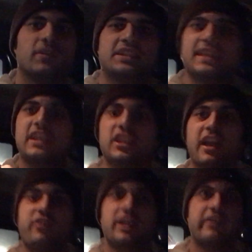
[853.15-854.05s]
See, you
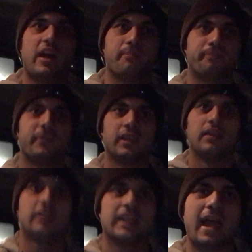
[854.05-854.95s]
never give up.
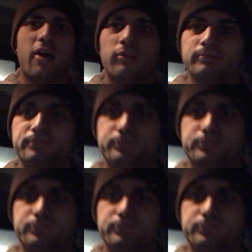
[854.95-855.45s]
Now,